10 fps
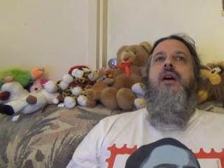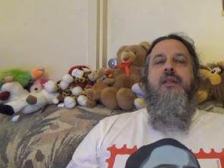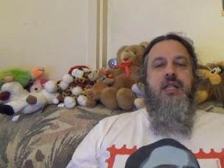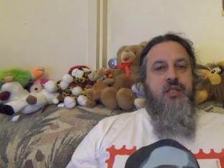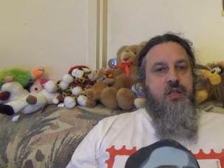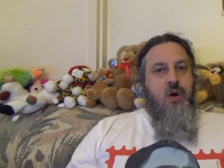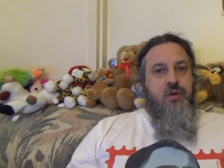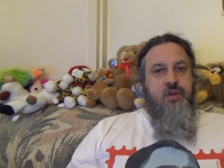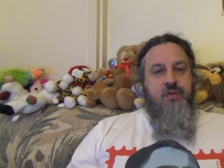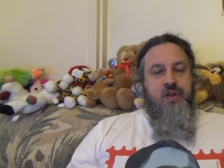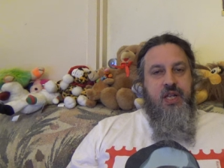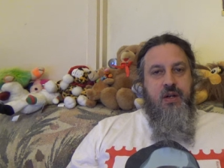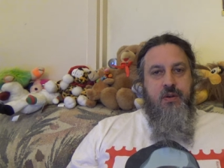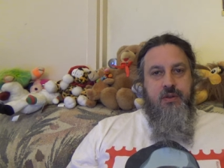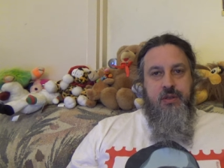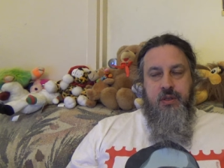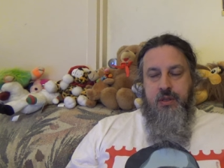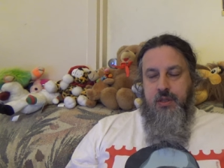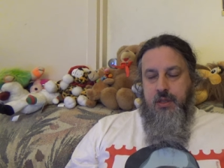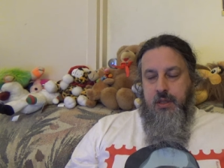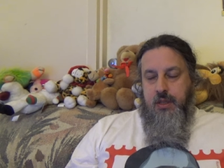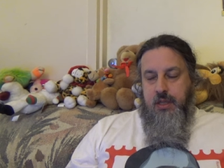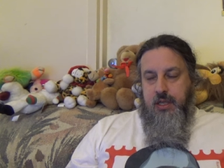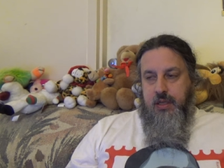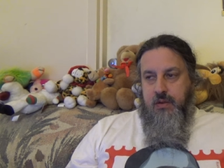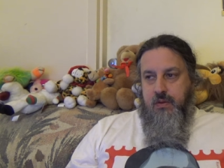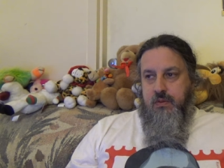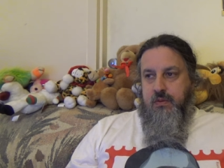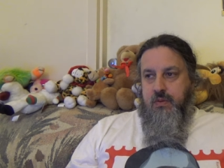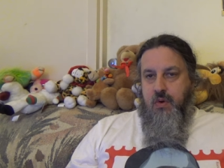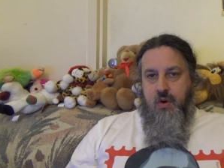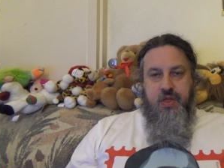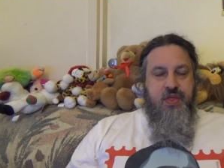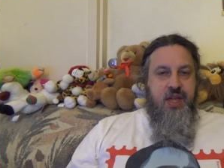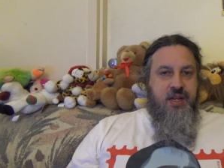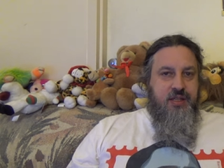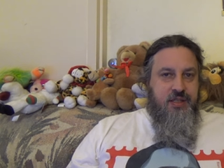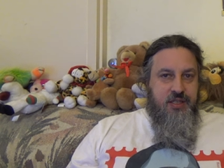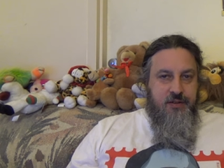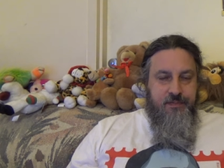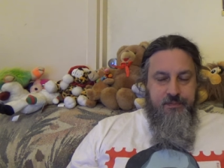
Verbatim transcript: these go-to videos or things